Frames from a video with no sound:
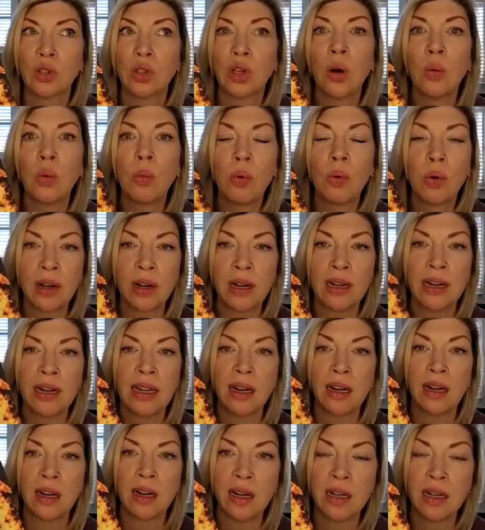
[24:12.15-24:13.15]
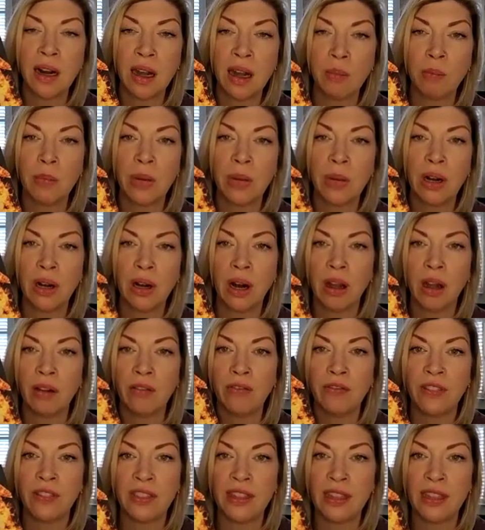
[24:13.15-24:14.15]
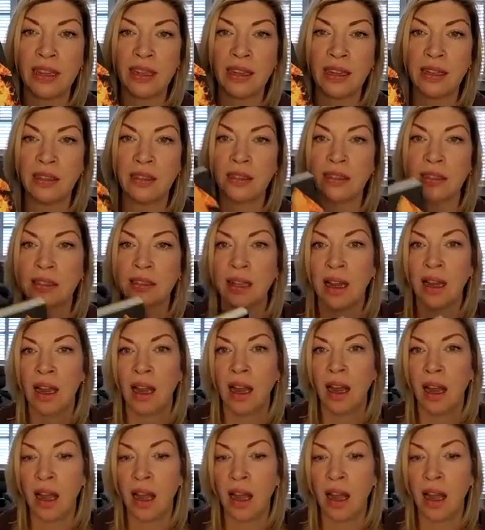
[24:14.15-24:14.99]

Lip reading: coordinated a number of these